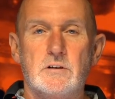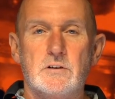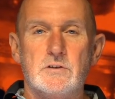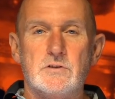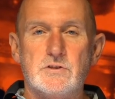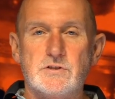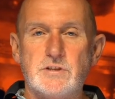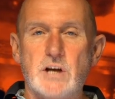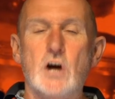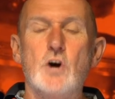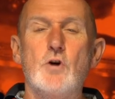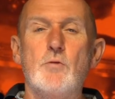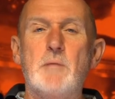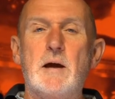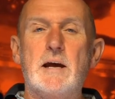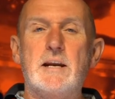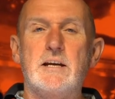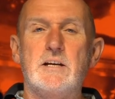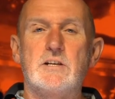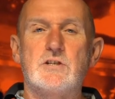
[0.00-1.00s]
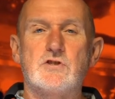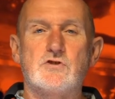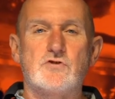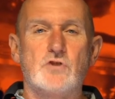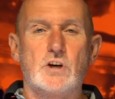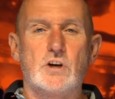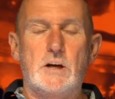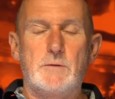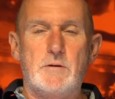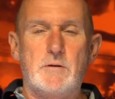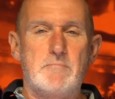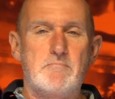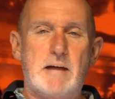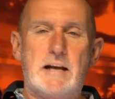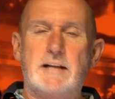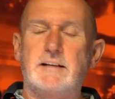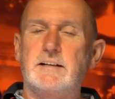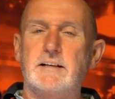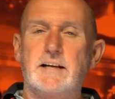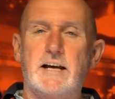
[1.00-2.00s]
So many struggling with
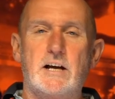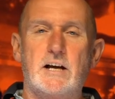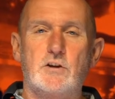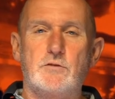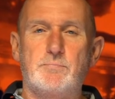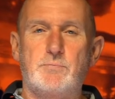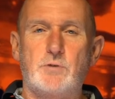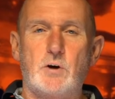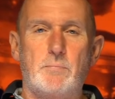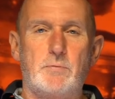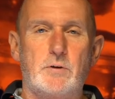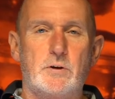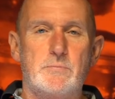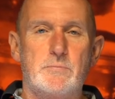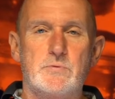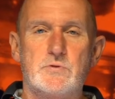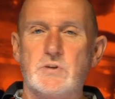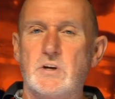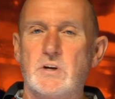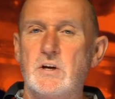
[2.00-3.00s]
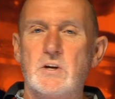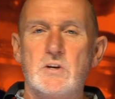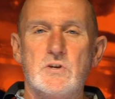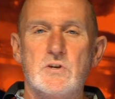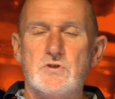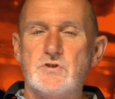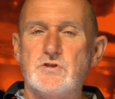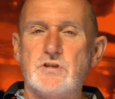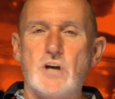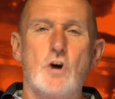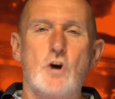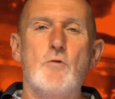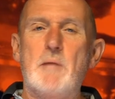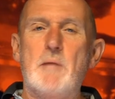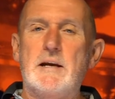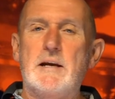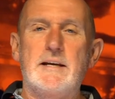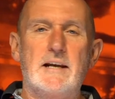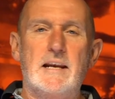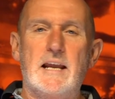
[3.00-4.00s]
mental health problems. So
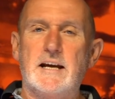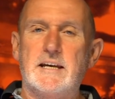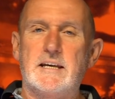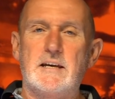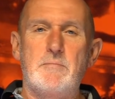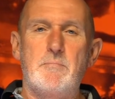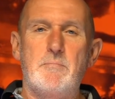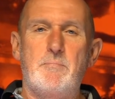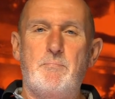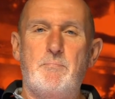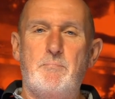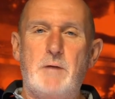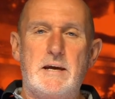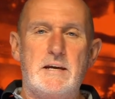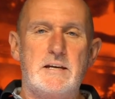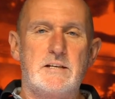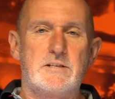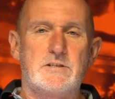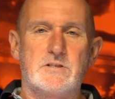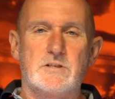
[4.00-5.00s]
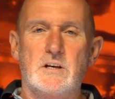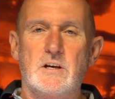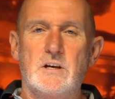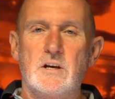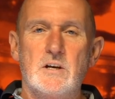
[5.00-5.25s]
many lacking peace.